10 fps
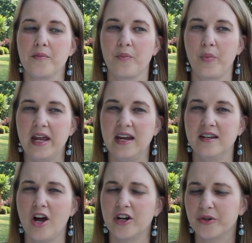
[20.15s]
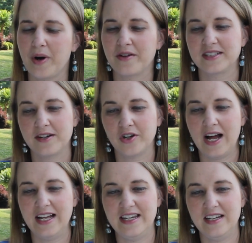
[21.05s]
we knocked around several
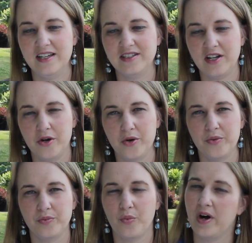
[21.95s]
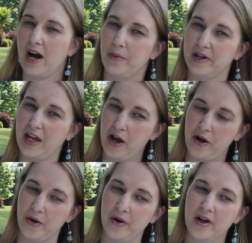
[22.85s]
ideas on where I would
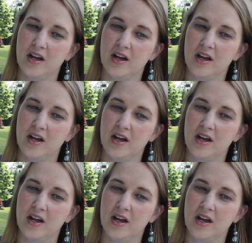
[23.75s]
go.